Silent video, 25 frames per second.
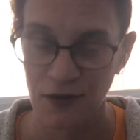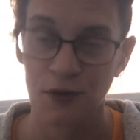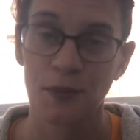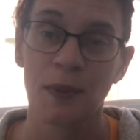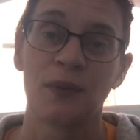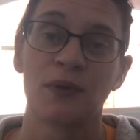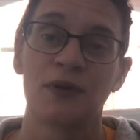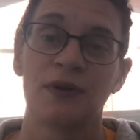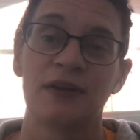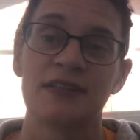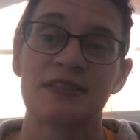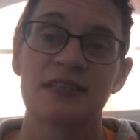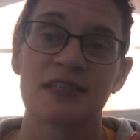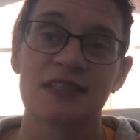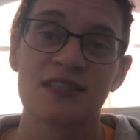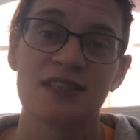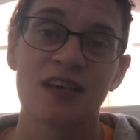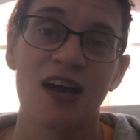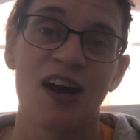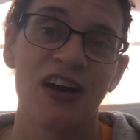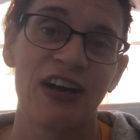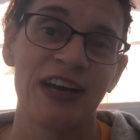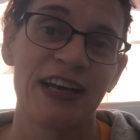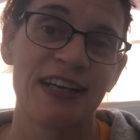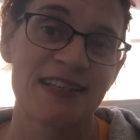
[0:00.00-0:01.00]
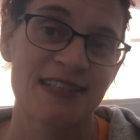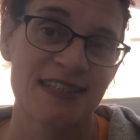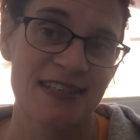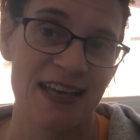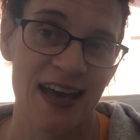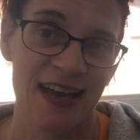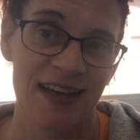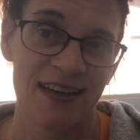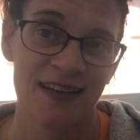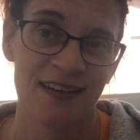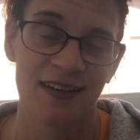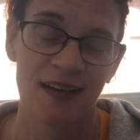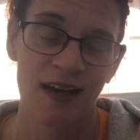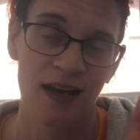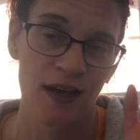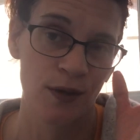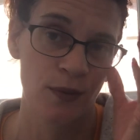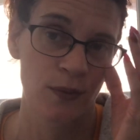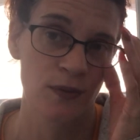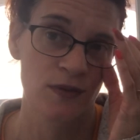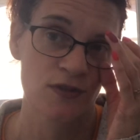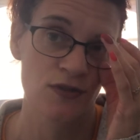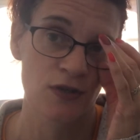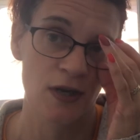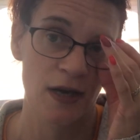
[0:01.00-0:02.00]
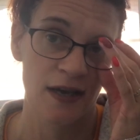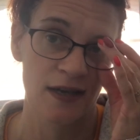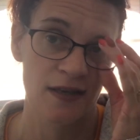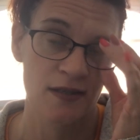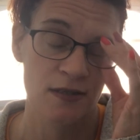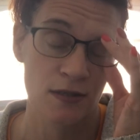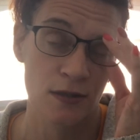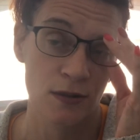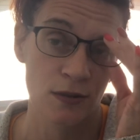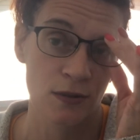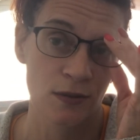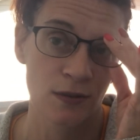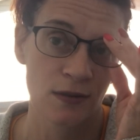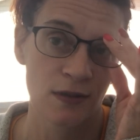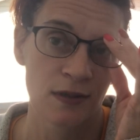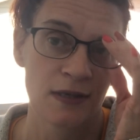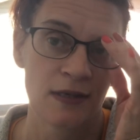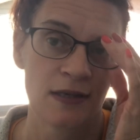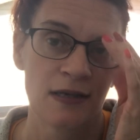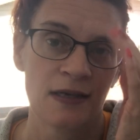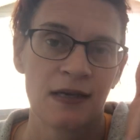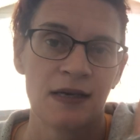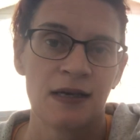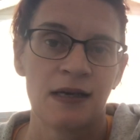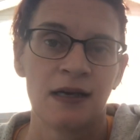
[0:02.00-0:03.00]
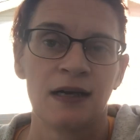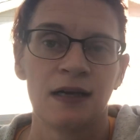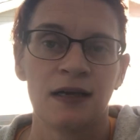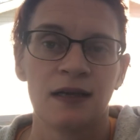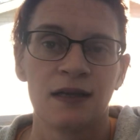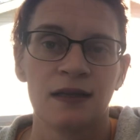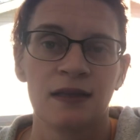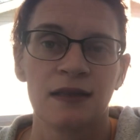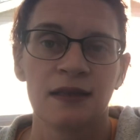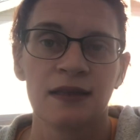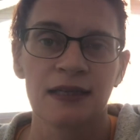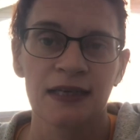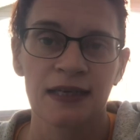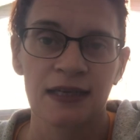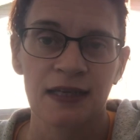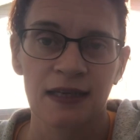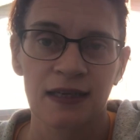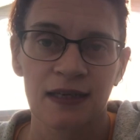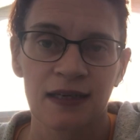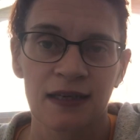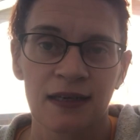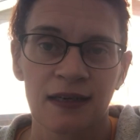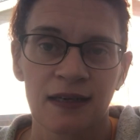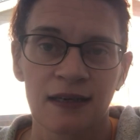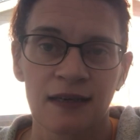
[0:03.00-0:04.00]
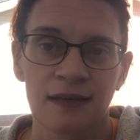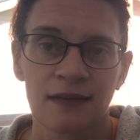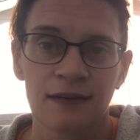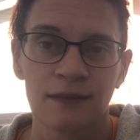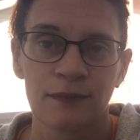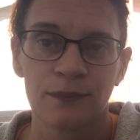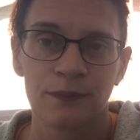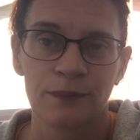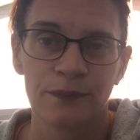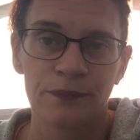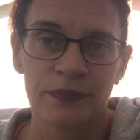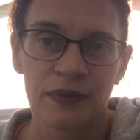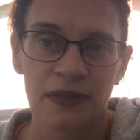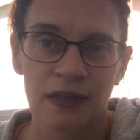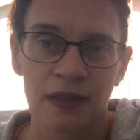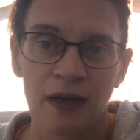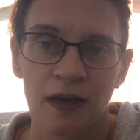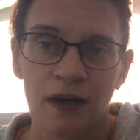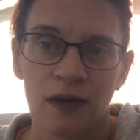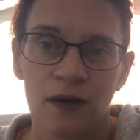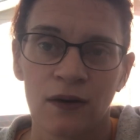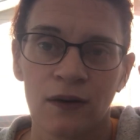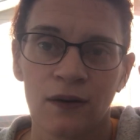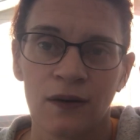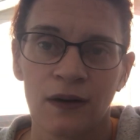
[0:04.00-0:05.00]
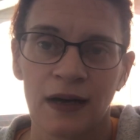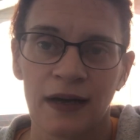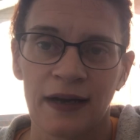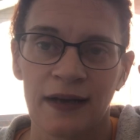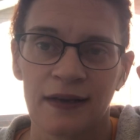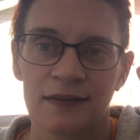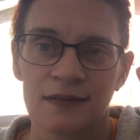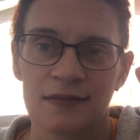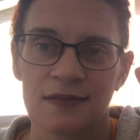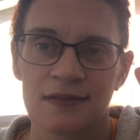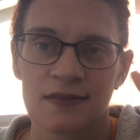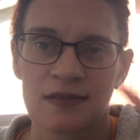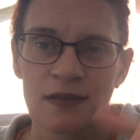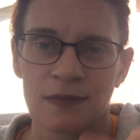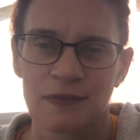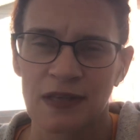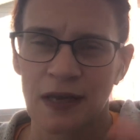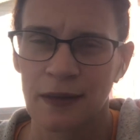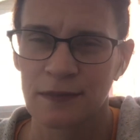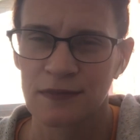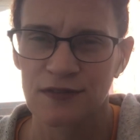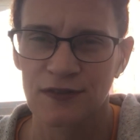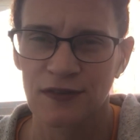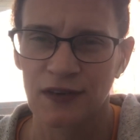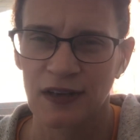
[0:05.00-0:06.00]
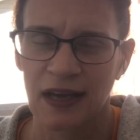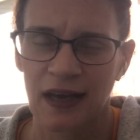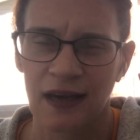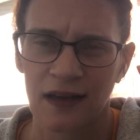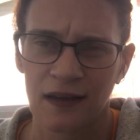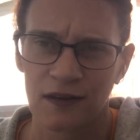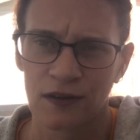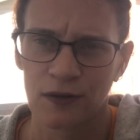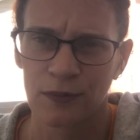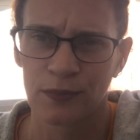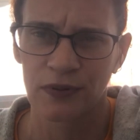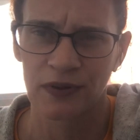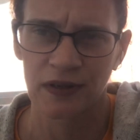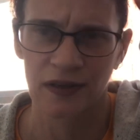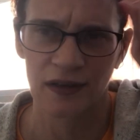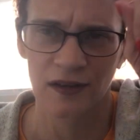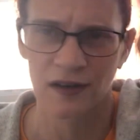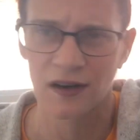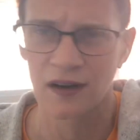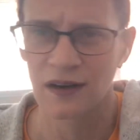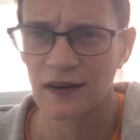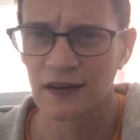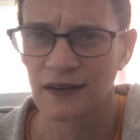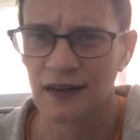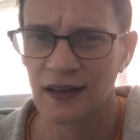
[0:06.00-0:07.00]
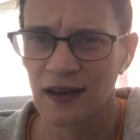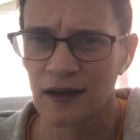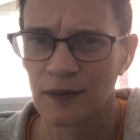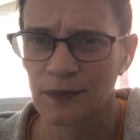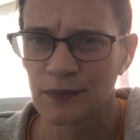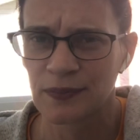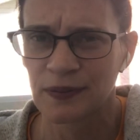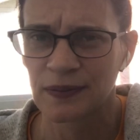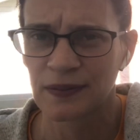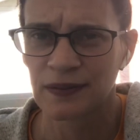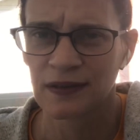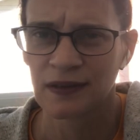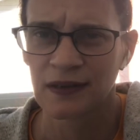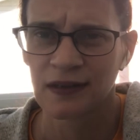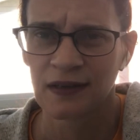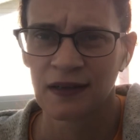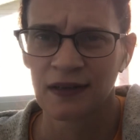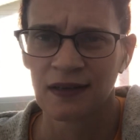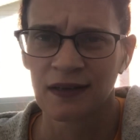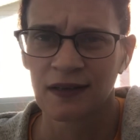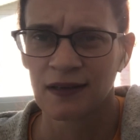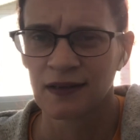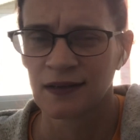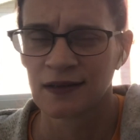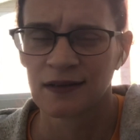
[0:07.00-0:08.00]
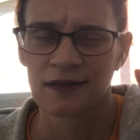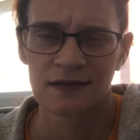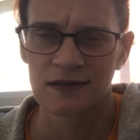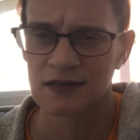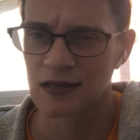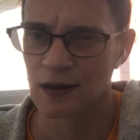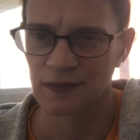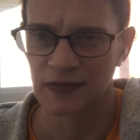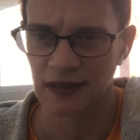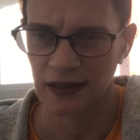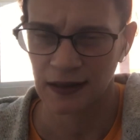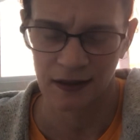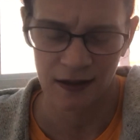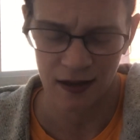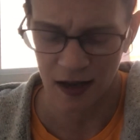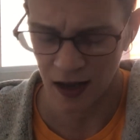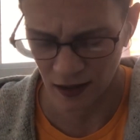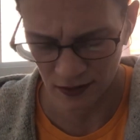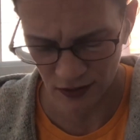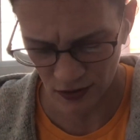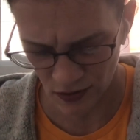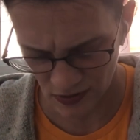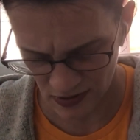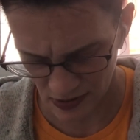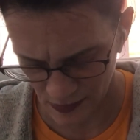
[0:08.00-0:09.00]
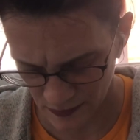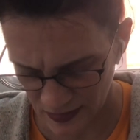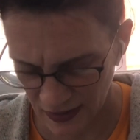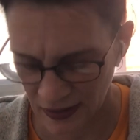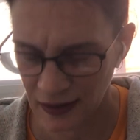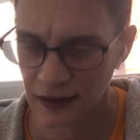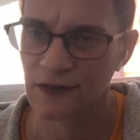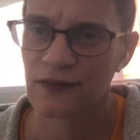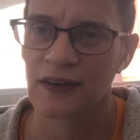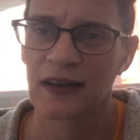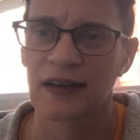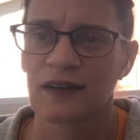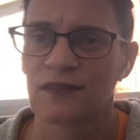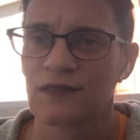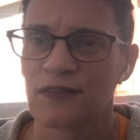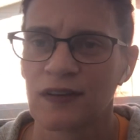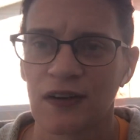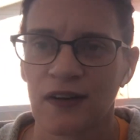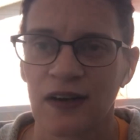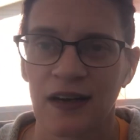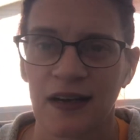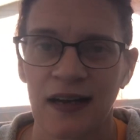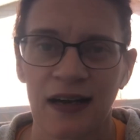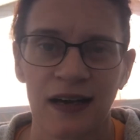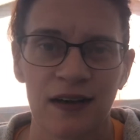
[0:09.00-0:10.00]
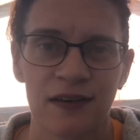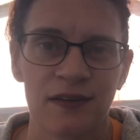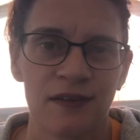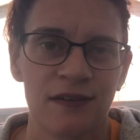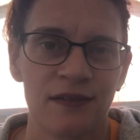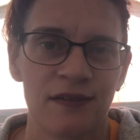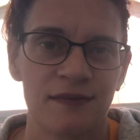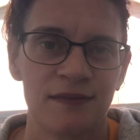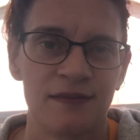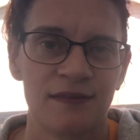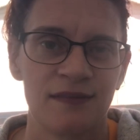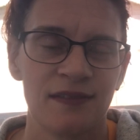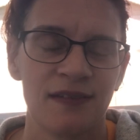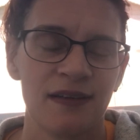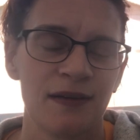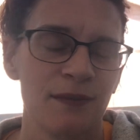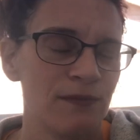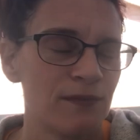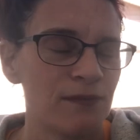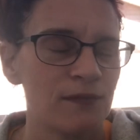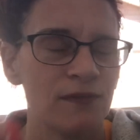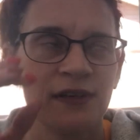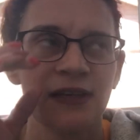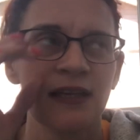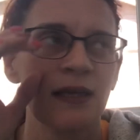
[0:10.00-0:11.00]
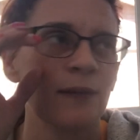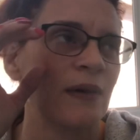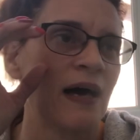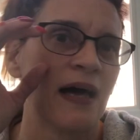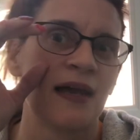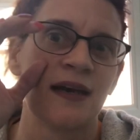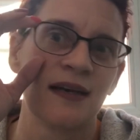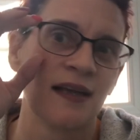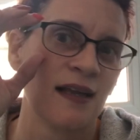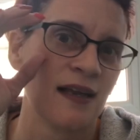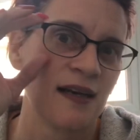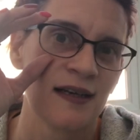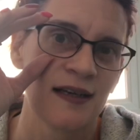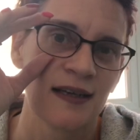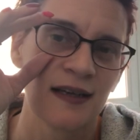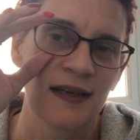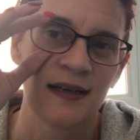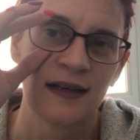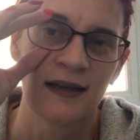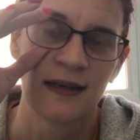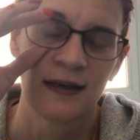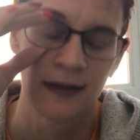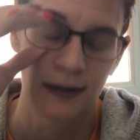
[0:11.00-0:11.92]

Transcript: remember. It's Staria Sen. I will try to link below. I sometimes forget or put a card up, something. I'll do something if I can figure out how to. I'm really bad at editing.